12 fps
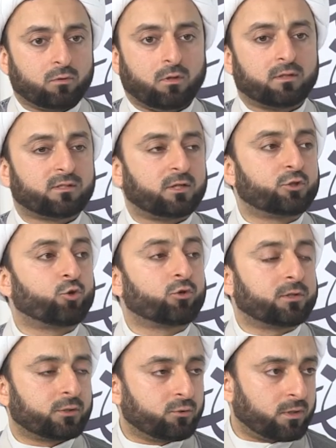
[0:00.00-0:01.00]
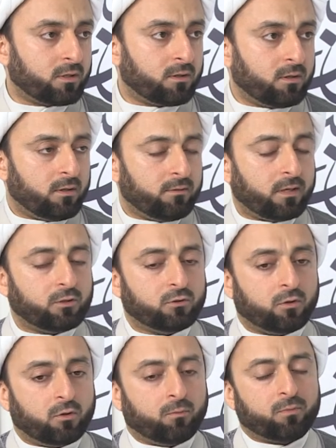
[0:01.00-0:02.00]
let's say, shorter surah that you
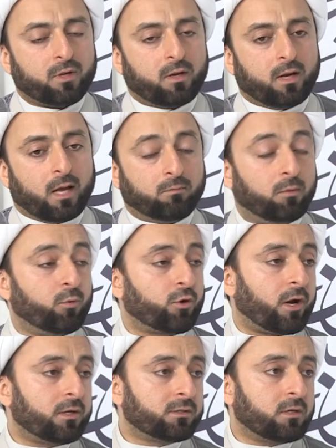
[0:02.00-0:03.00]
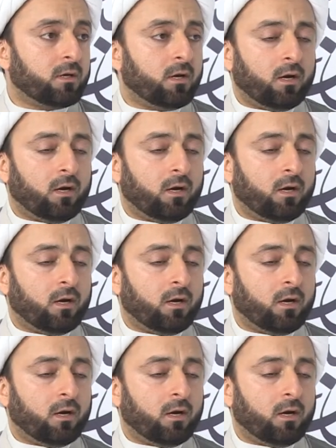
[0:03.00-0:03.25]
know and memorize,